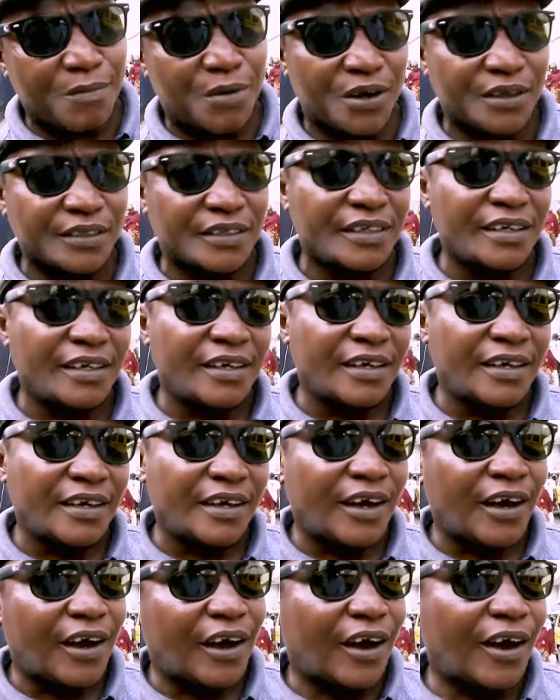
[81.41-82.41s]
but
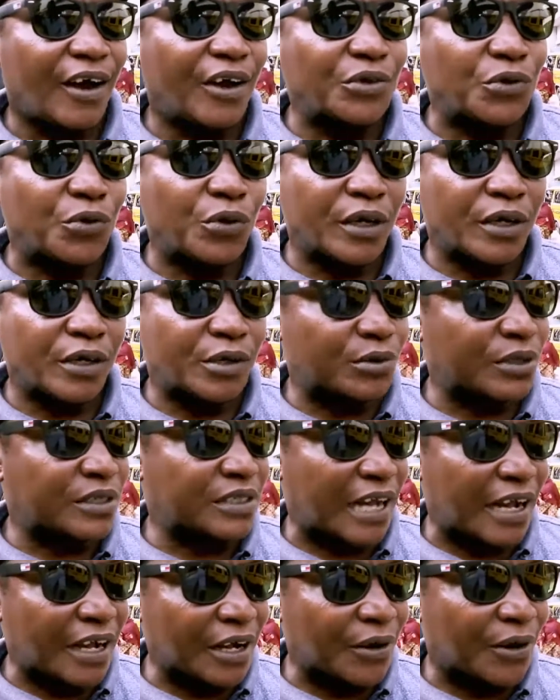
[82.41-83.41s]
all the way we
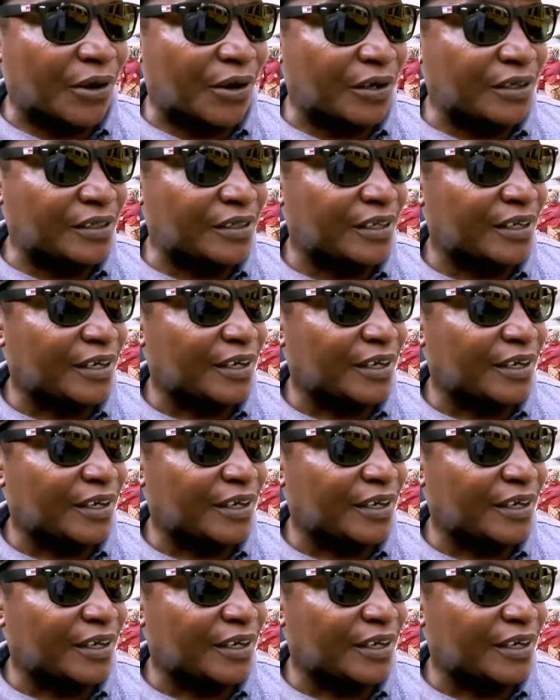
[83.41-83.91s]
thank God.